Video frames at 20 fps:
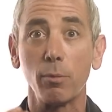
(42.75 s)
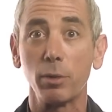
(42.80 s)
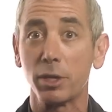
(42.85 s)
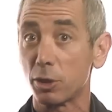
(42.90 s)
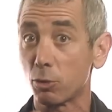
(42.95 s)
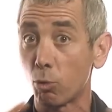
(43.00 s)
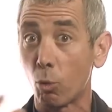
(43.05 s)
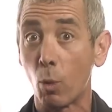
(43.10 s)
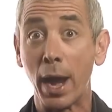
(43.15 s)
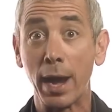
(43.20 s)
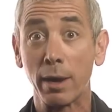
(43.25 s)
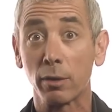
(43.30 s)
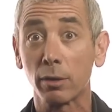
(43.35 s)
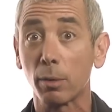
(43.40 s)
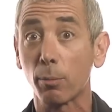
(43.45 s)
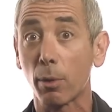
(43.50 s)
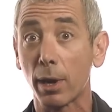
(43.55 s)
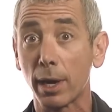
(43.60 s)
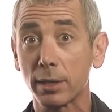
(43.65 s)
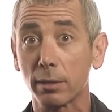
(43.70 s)
which is where in
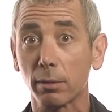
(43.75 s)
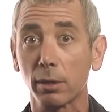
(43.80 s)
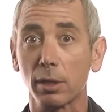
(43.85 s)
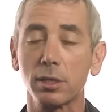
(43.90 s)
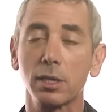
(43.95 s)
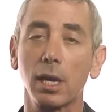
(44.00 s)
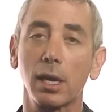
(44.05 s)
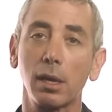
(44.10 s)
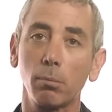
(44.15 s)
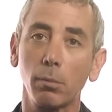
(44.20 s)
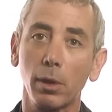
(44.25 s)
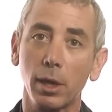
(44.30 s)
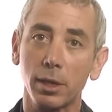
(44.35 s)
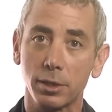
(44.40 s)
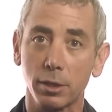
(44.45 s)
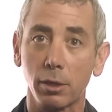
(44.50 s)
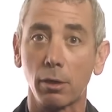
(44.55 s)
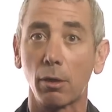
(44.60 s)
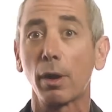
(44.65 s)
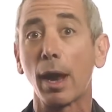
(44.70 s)
the brain something is taking
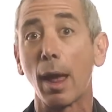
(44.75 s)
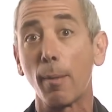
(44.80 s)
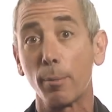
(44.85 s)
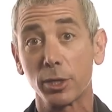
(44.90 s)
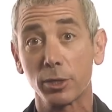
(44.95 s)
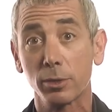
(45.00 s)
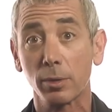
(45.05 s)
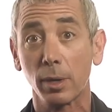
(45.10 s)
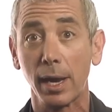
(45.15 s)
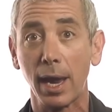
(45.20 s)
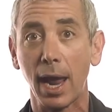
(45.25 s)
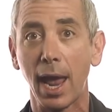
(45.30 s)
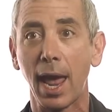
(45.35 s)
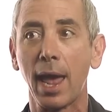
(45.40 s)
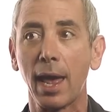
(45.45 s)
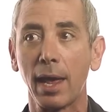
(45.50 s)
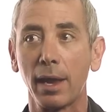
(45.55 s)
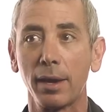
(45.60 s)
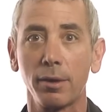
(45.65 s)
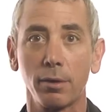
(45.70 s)
place, neurochemistry
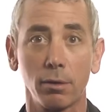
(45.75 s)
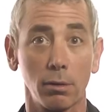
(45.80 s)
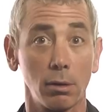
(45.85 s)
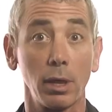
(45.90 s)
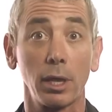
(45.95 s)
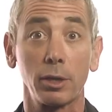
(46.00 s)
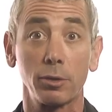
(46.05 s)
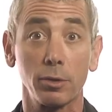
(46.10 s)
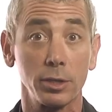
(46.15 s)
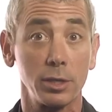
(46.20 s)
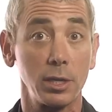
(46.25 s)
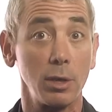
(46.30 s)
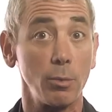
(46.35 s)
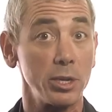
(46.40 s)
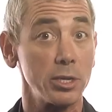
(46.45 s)
and neuroelectricity,